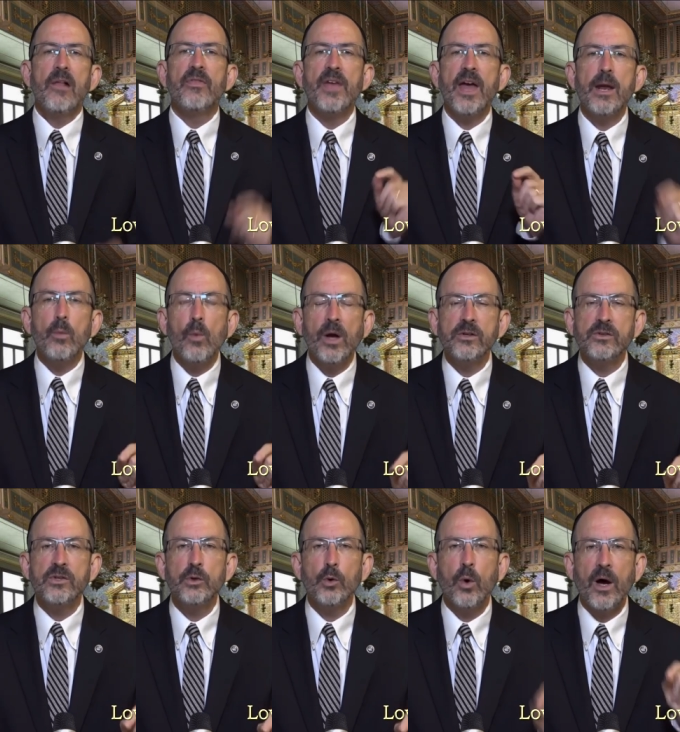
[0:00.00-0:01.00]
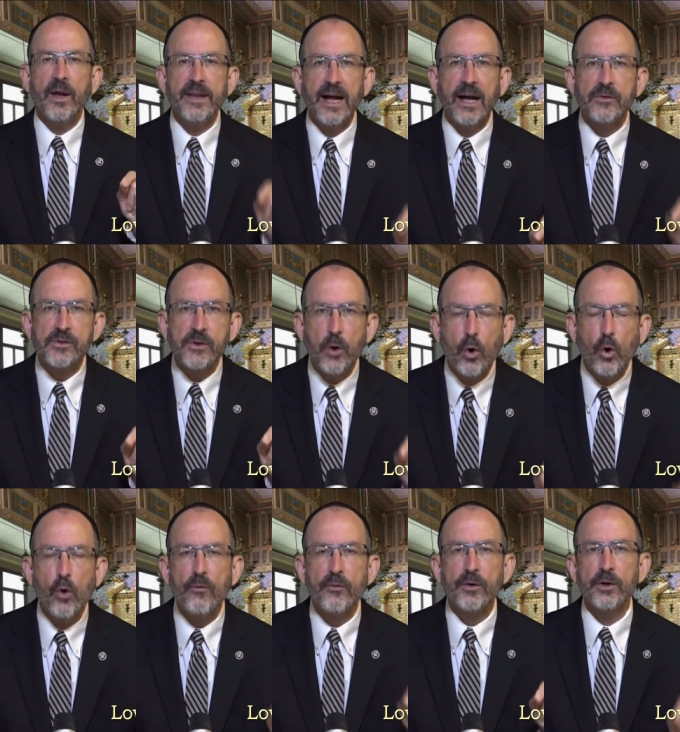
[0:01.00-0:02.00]
They want to announce
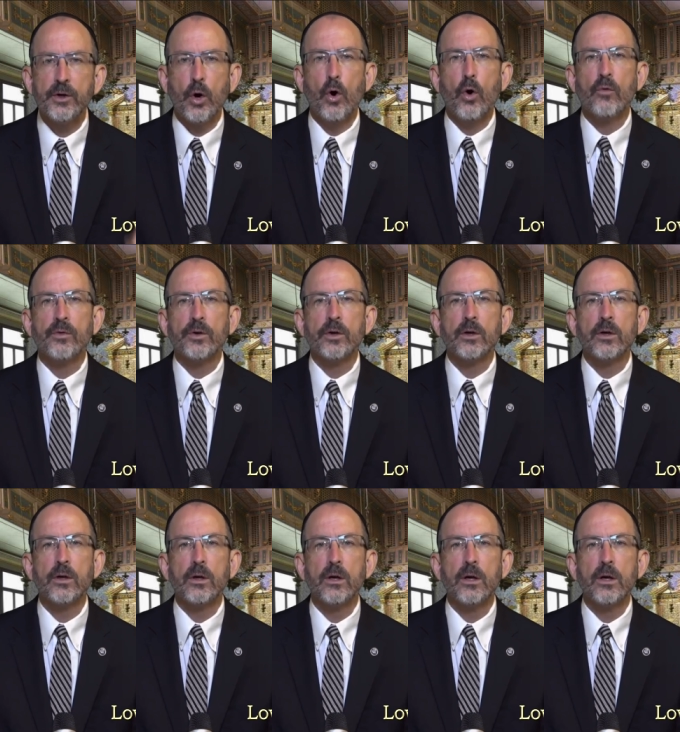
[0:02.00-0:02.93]
over and over